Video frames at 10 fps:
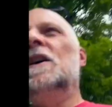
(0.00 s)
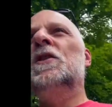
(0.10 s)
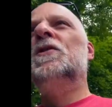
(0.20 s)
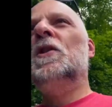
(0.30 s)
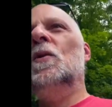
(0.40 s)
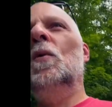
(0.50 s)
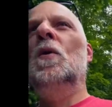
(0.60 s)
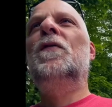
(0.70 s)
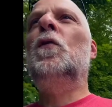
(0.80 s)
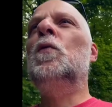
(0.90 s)
So
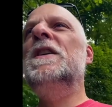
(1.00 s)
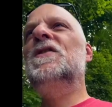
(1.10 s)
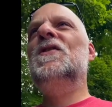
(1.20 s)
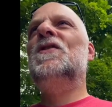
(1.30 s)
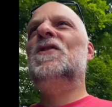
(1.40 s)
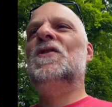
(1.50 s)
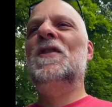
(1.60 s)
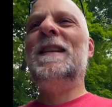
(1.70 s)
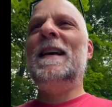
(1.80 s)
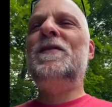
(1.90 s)
for reasons
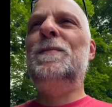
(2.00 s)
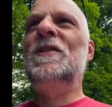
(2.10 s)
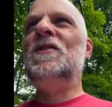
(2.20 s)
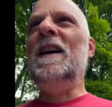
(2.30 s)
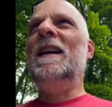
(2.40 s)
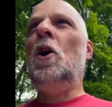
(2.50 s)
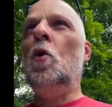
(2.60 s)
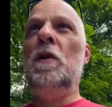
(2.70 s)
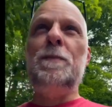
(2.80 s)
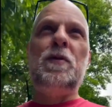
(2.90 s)
left to be said,
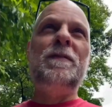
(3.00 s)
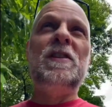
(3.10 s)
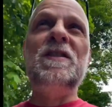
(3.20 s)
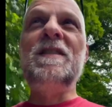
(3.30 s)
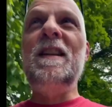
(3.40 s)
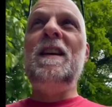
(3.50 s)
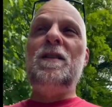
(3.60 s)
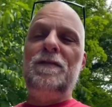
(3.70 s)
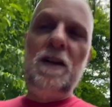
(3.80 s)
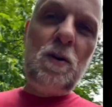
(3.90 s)
already previously said in the other
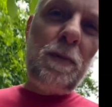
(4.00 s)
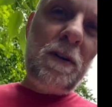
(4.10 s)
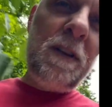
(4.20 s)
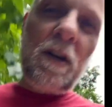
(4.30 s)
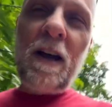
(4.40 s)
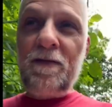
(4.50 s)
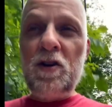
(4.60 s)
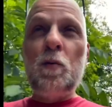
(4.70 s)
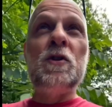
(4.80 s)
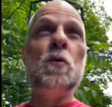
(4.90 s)
video, but having to
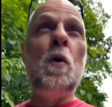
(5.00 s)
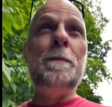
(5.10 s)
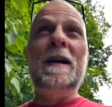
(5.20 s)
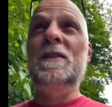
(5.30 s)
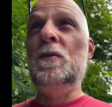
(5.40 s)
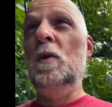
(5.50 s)
do with swamp ass and